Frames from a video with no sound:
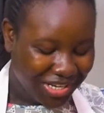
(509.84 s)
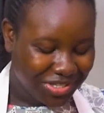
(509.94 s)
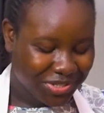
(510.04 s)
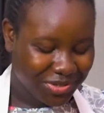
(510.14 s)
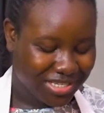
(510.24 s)

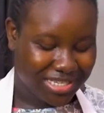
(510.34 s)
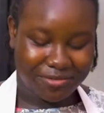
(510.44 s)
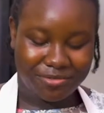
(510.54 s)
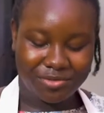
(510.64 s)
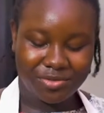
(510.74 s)
juicy
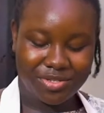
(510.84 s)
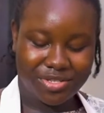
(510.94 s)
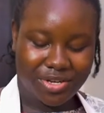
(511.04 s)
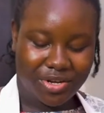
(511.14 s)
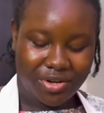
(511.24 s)
fruit
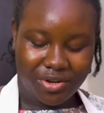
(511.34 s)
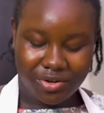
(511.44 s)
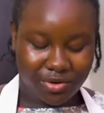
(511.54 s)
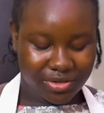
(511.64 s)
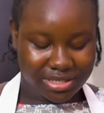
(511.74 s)

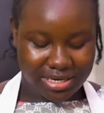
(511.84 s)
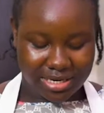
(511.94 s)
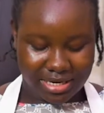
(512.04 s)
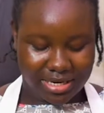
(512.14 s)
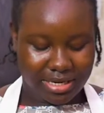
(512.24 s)
goes
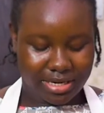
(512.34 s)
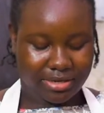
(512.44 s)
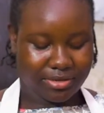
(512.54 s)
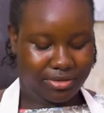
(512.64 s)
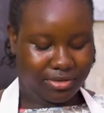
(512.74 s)
in here.
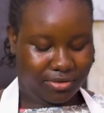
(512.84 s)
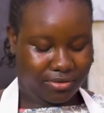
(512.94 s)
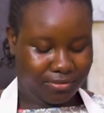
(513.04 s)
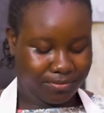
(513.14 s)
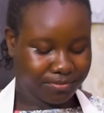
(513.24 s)
So